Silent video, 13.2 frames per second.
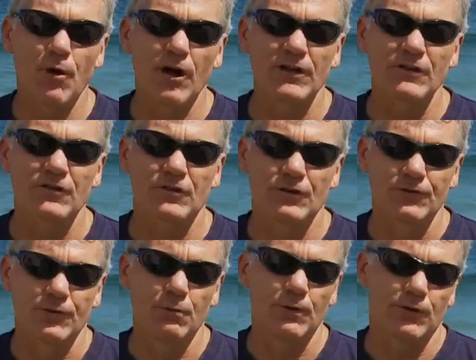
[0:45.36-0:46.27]
body
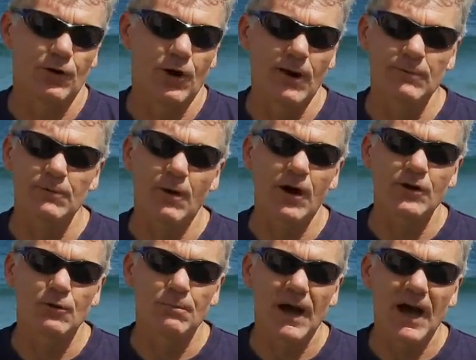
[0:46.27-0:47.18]
surf them with your arms
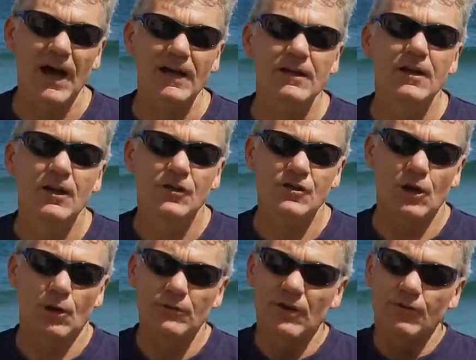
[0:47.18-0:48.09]
behind your back. You should
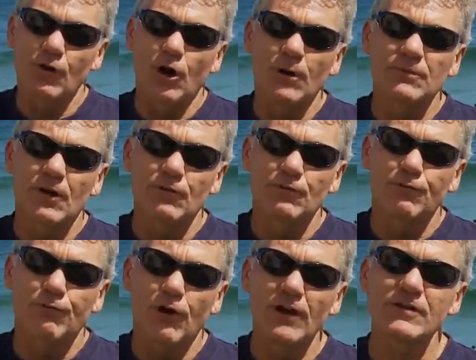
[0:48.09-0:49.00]
always have your arms out in
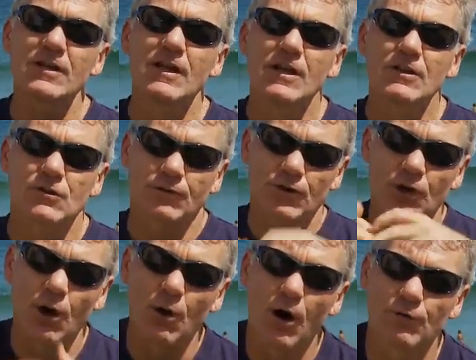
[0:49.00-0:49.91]
front, so if you
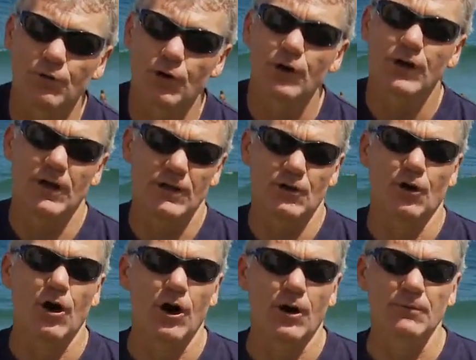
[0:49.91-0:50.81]
go over, you hit
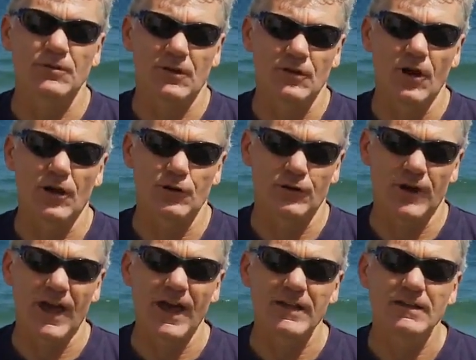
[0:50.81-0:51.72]
your arms and not your
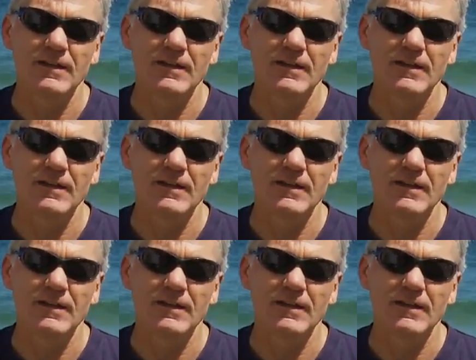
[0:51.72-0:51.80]
head.